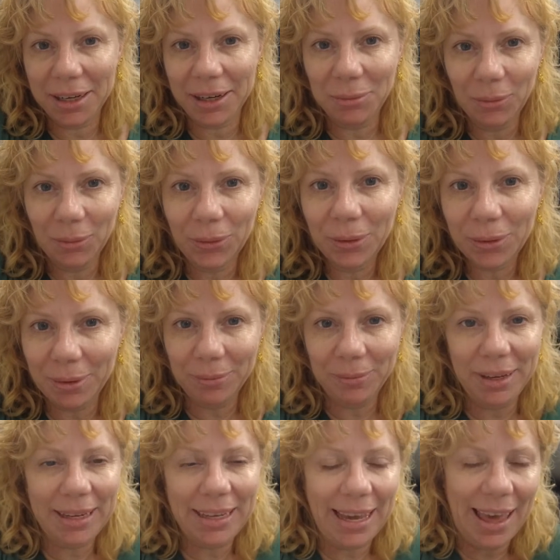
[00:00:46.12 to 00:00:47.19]
I can walk when
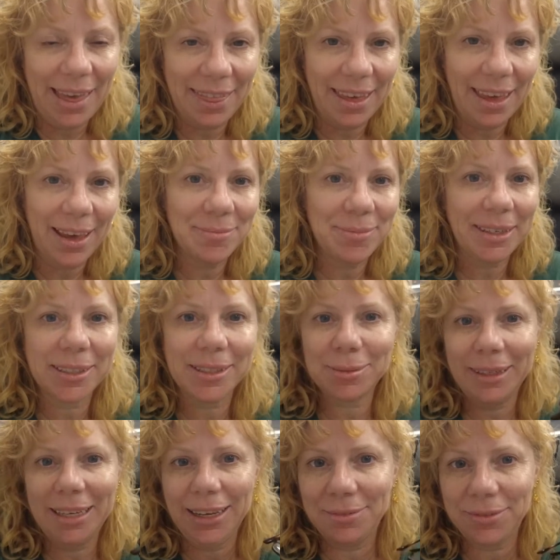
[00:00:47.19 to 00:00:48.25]
we get there because
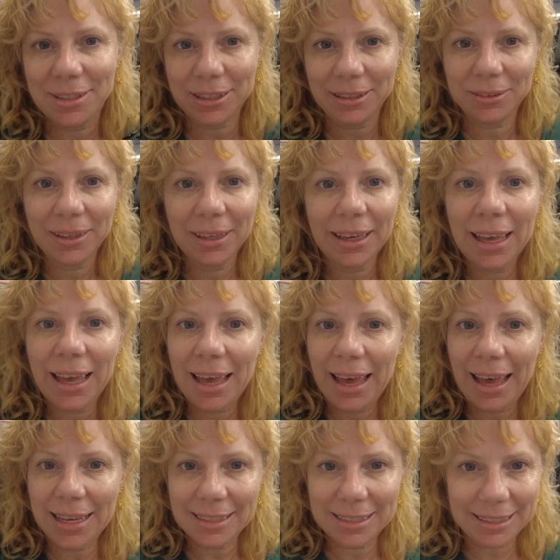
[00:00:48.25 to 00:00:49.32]
we have to
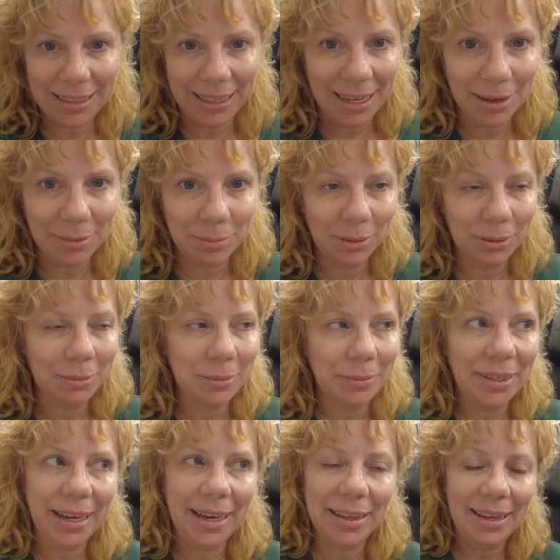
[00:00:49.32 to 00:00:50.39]
exit the airport when
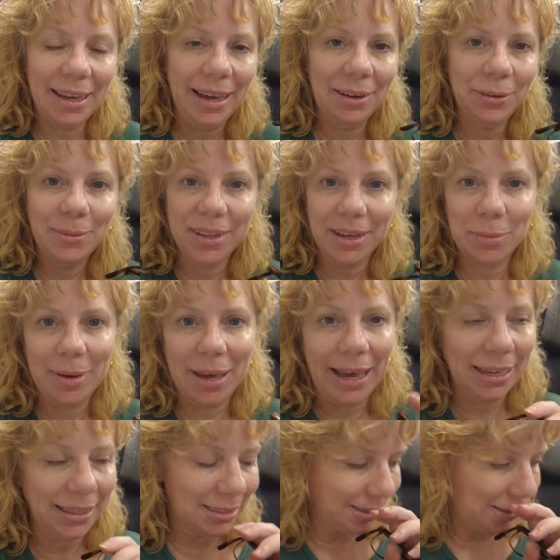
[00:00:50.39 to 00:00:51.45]
we get there with our
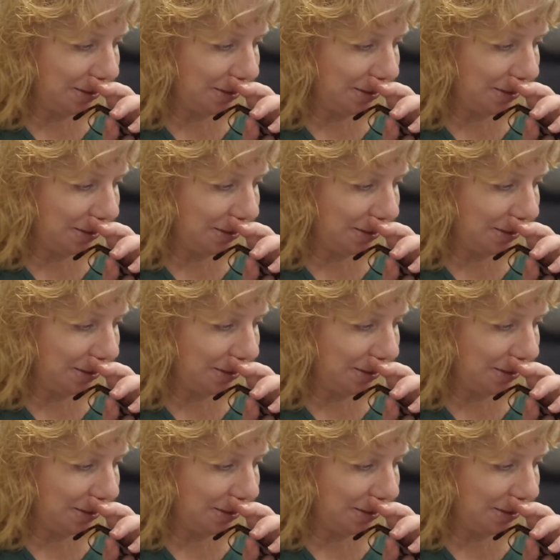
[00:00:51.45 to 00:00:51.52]
bags.